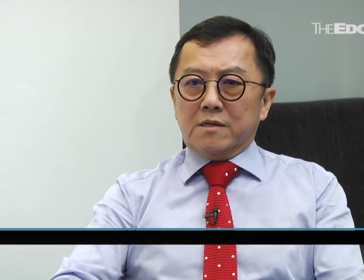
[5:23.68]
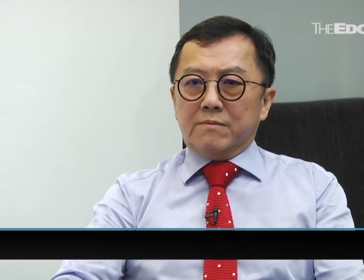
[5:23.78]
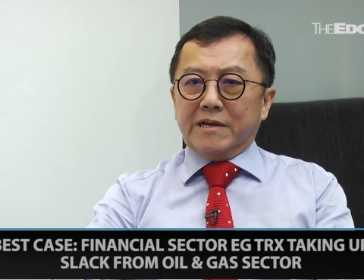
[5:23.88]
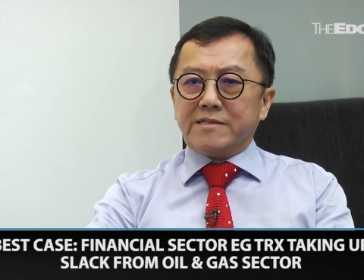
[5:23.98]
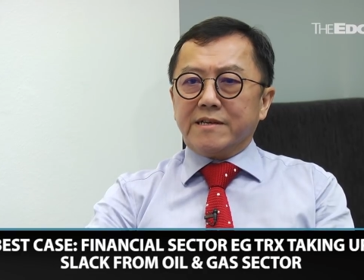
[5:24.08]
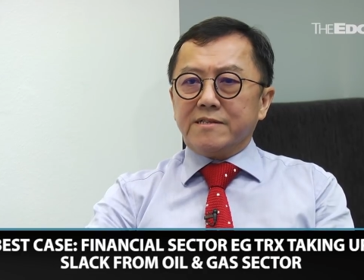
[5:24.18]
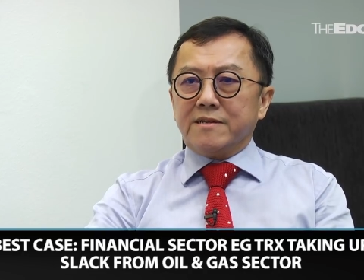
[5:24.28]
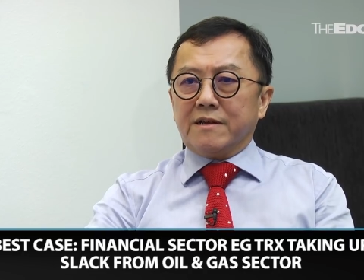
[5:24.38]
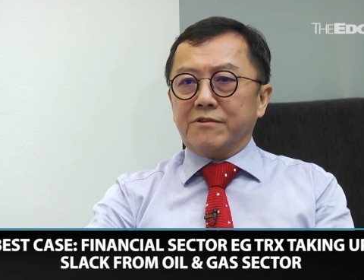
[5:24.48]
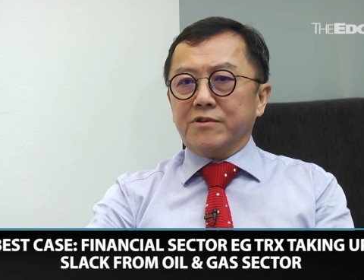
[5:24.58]
The best case
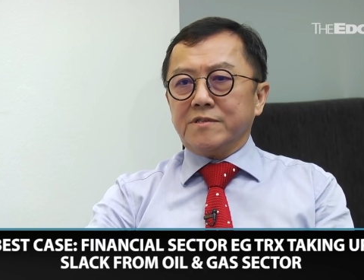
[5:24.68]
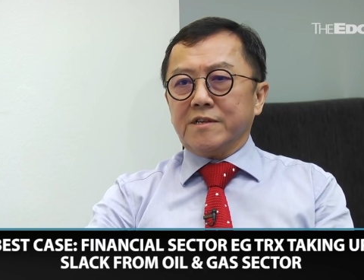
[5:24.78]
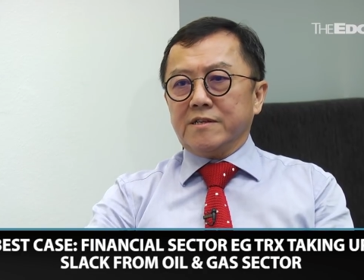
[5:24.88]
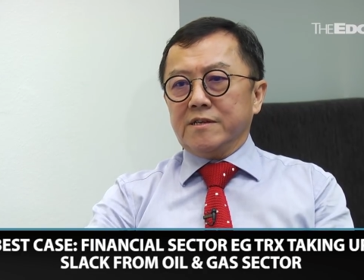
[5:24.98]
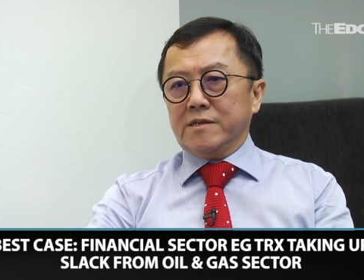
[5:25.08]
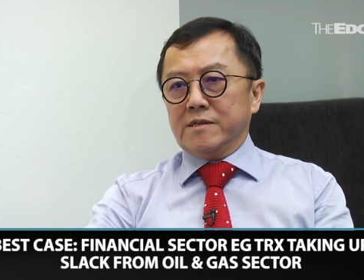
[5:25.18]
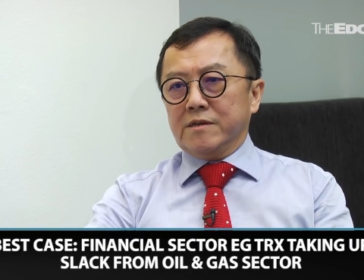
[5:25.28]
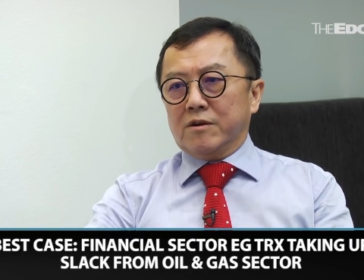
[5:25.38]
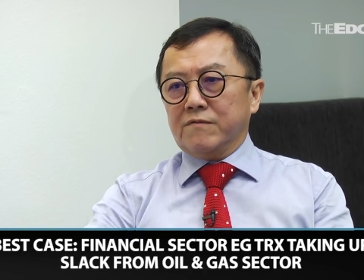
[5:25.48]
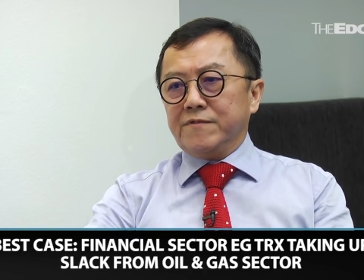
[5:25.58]
scenario is that
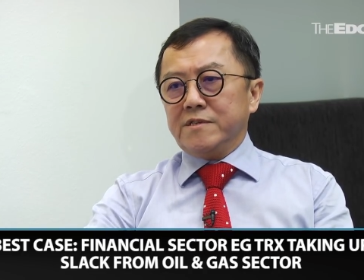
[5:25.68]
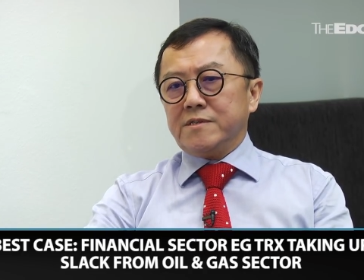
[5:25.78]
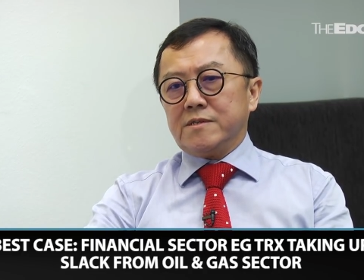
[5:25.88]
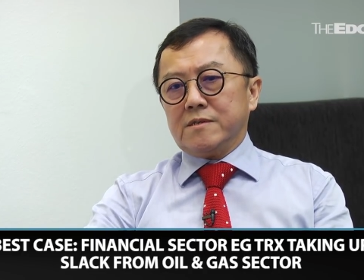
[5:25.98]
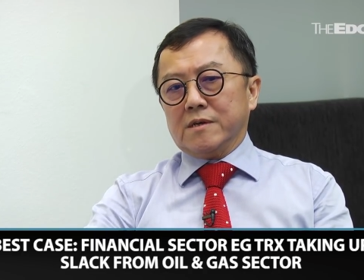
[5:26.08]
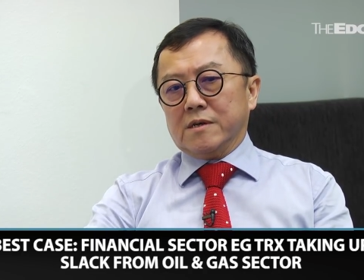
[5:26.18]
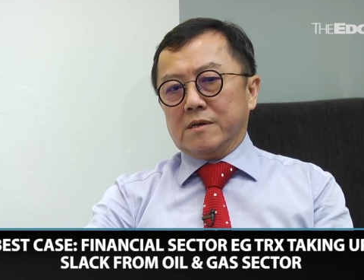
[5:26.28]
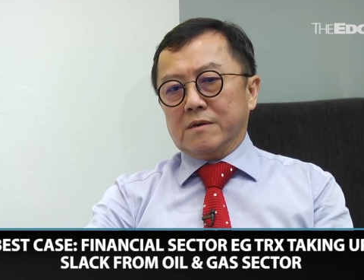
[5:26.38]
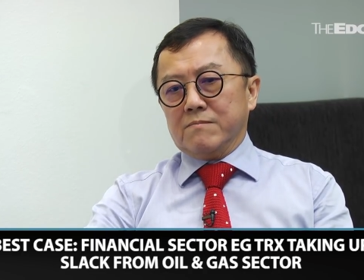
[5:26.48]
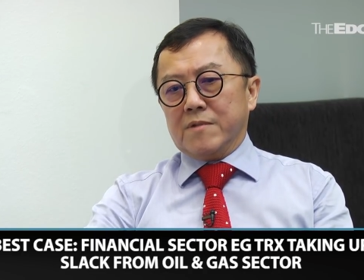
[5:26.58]
the office
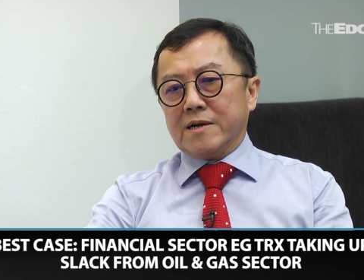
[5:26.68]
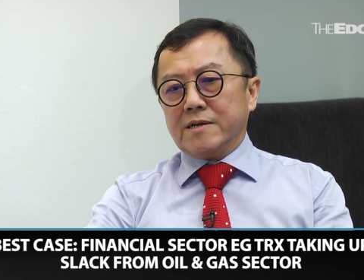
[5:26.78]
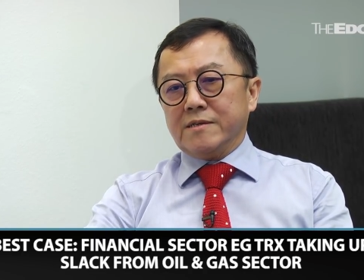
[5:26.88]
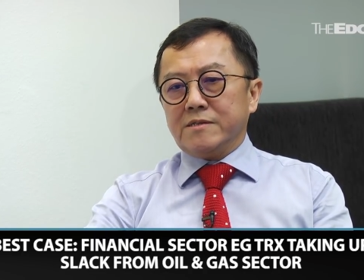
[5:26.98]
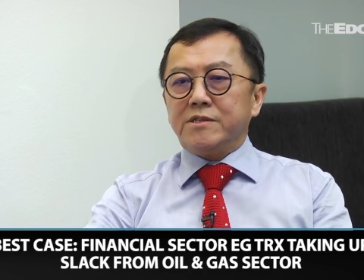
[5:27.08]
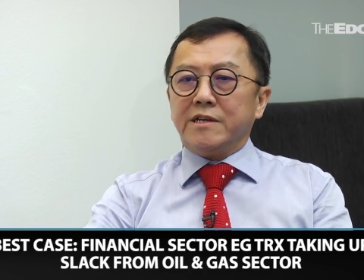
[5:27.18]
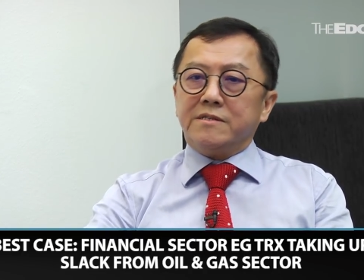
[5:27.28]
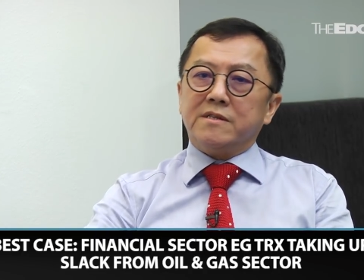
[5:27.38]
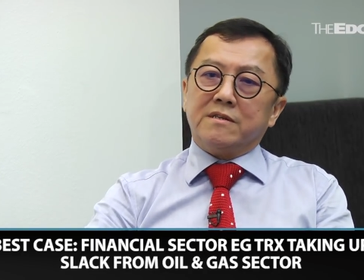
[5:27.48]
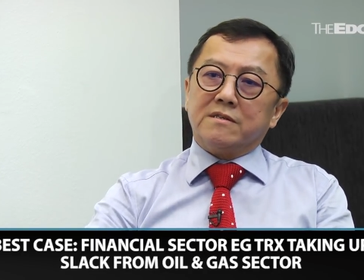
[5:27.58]
market is
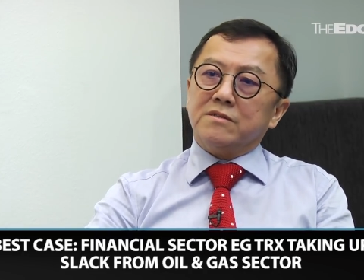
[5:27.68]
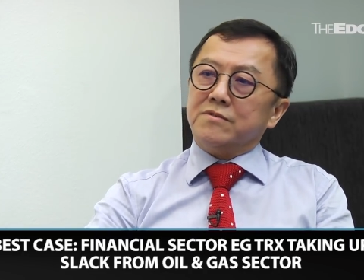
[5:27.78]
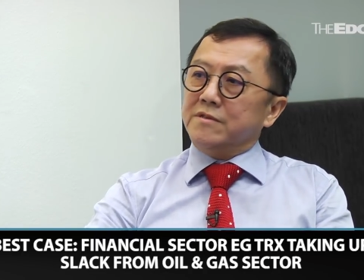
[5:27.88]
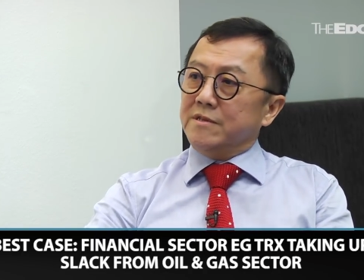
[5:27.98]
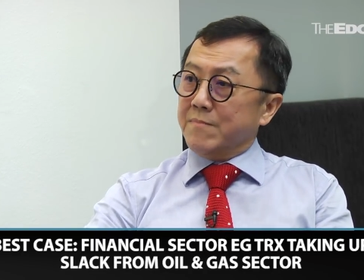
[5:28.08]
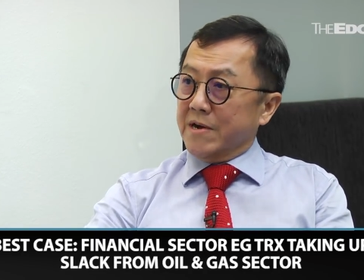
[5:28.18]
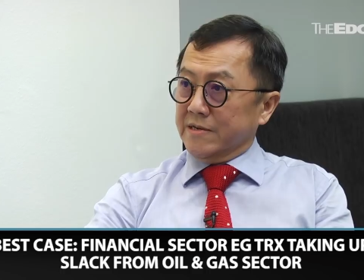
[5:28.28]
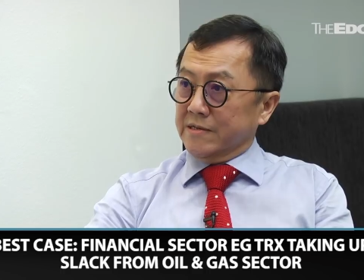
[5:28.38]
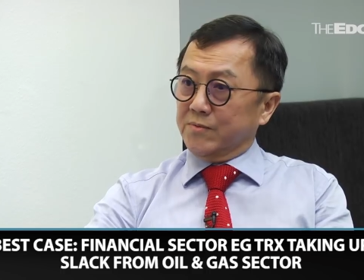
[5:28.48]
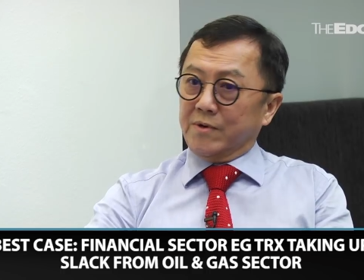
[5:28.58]
changing in terms of the
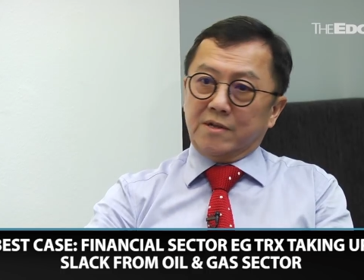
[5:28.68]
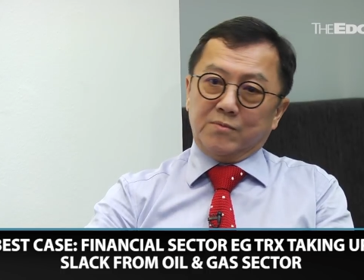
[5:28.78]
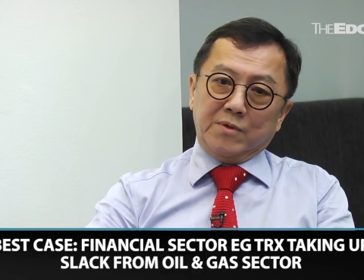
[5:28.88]
demand as well.